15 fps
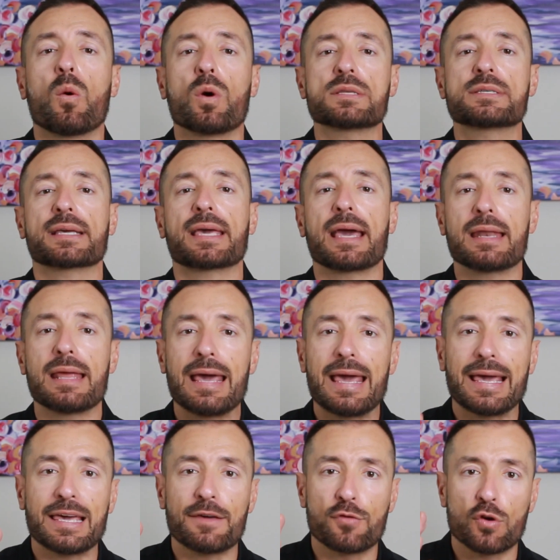once again,
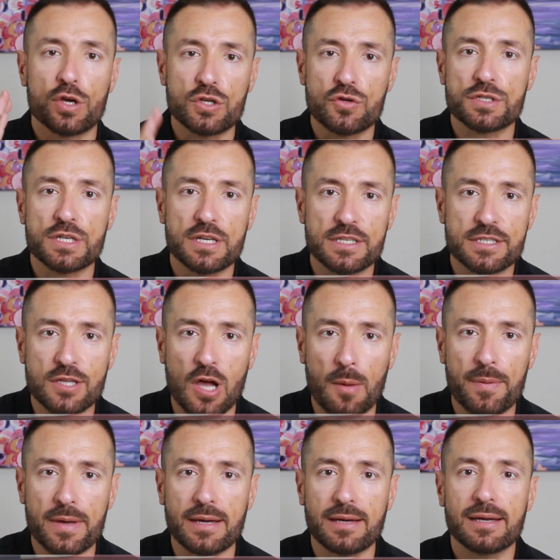if you're interested in this
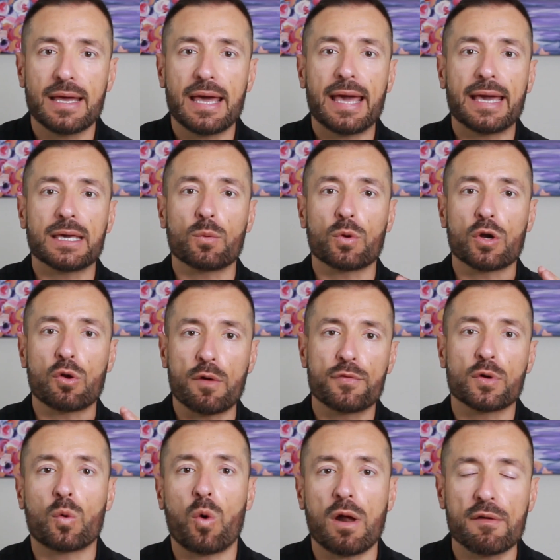topic, you want to know
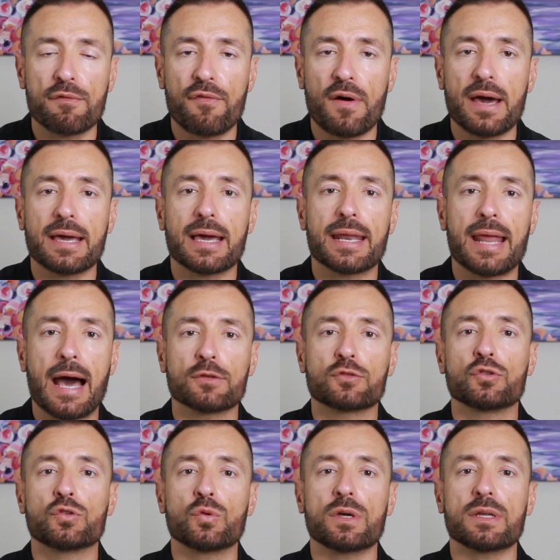if you qualify and how
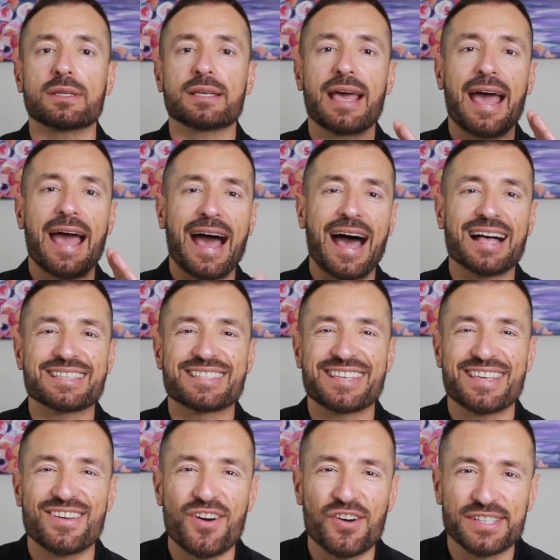to do it, I'll
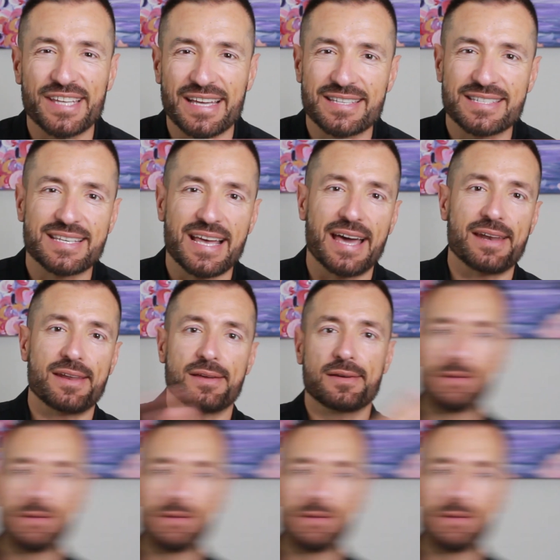see you on the other side.